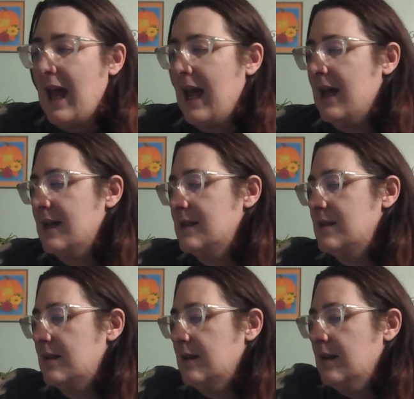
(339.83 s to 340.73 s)

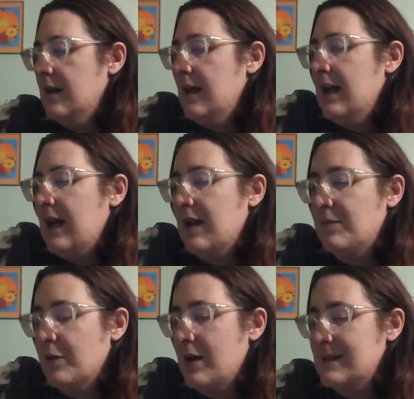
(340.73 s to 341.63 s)
And
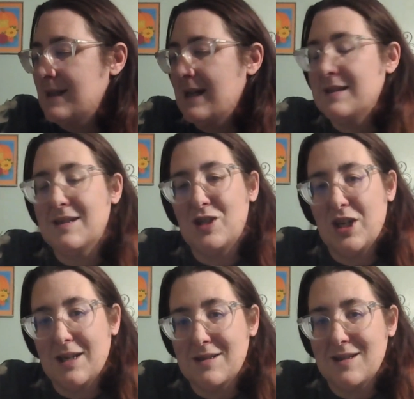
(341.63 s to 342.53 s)
in process,
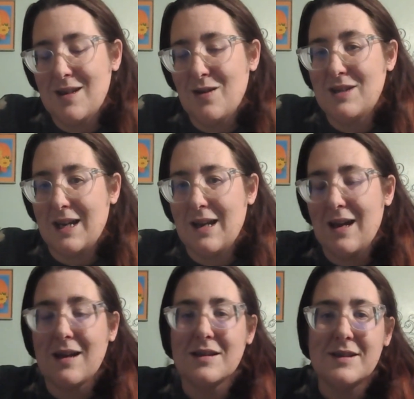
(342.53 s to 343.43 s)
she gets to know Dana
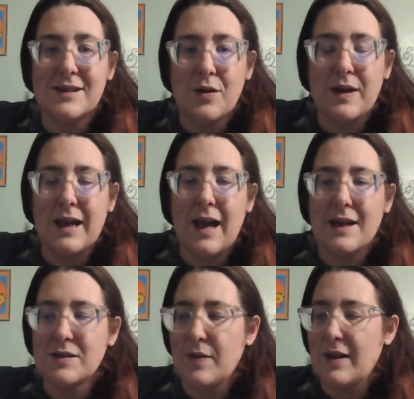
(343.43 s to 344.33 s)
and Zoe,
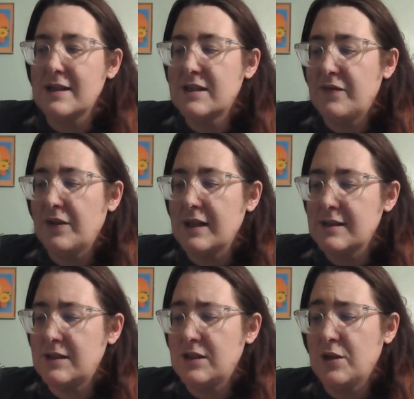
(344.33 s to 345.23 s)
as well as
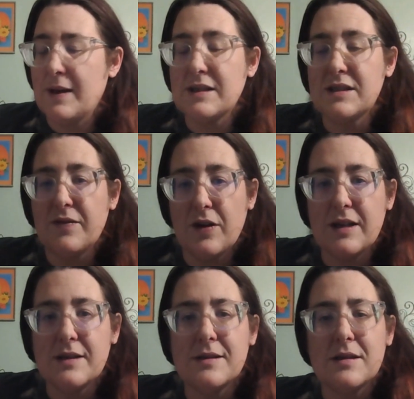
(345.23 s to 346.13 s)
Flynn's two best
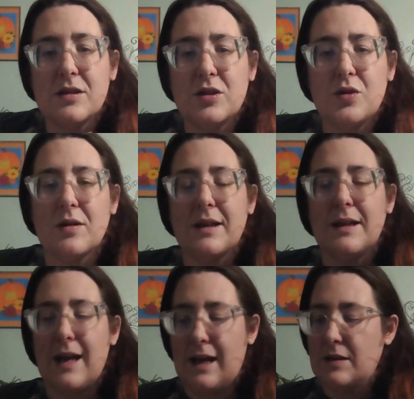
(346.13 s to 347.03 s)
friends,
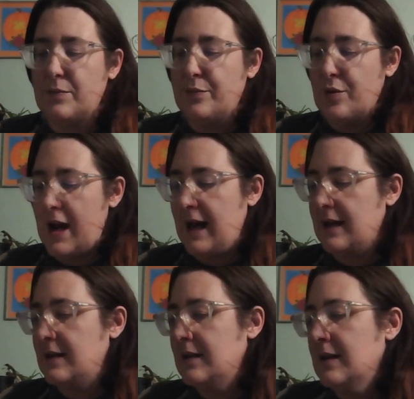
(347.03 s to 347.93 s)
Jordan and
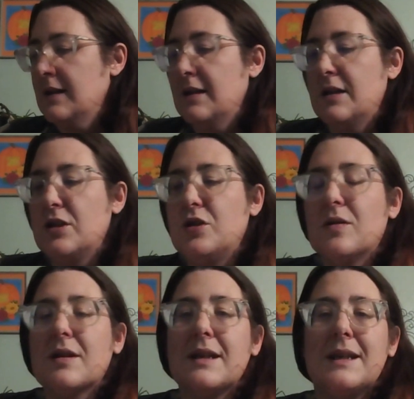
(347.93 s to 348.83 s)
Brad.
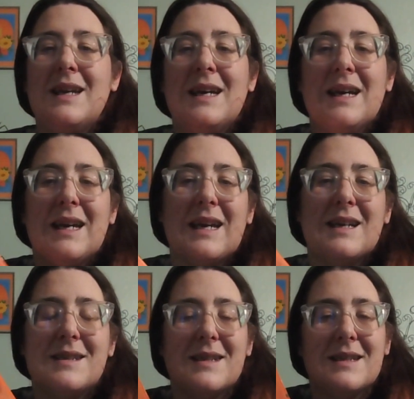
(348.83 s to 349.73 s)
Jordan
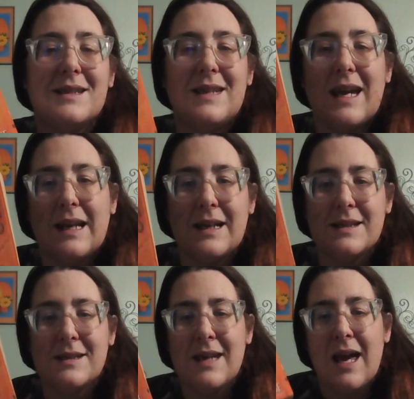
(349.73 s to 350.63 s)
is
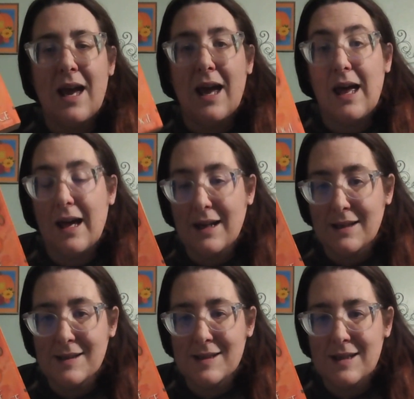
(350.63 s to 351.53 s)
Dana's
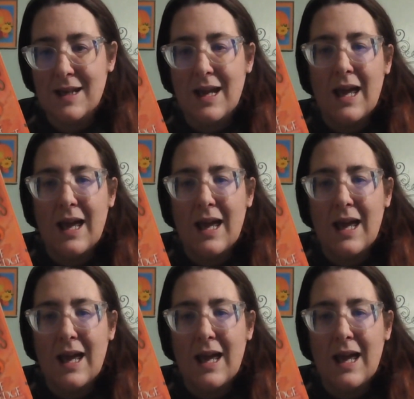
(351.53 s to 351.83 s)
ex